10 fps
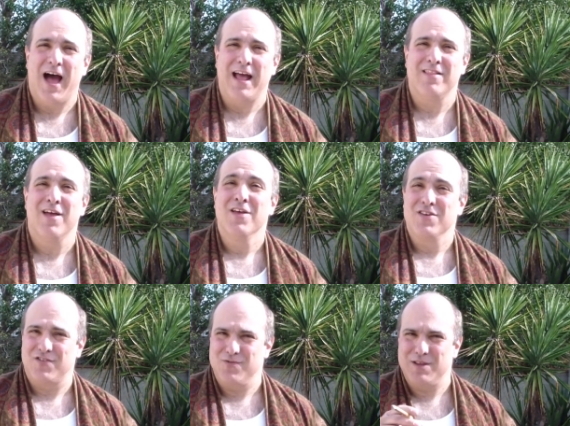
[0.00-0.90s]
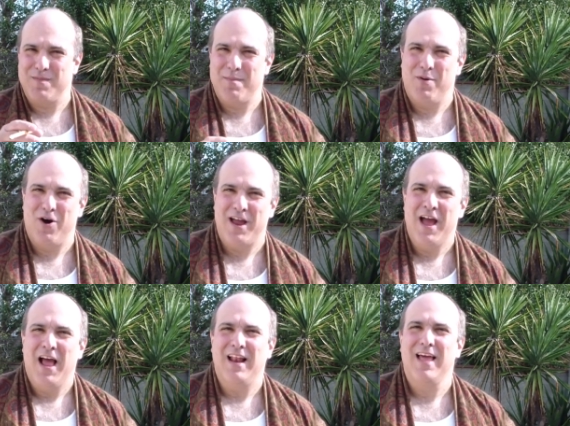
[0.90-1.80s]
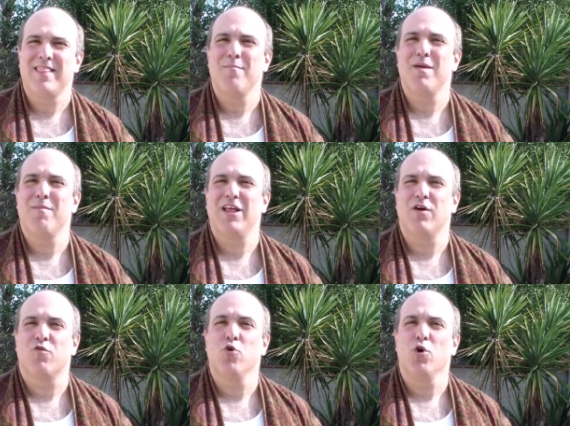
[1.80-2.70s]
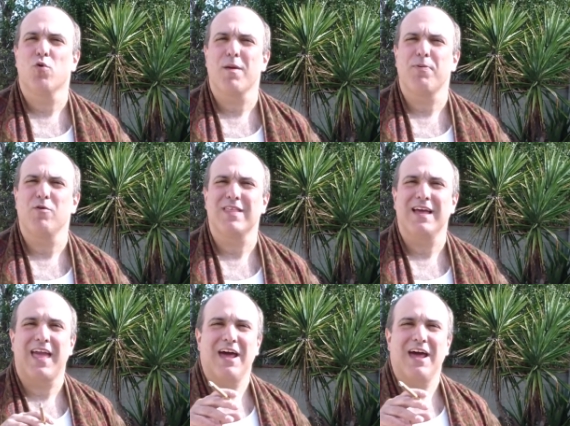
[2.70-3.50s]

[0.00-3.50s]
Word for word: And, sweet my boy, let them be men of good repute and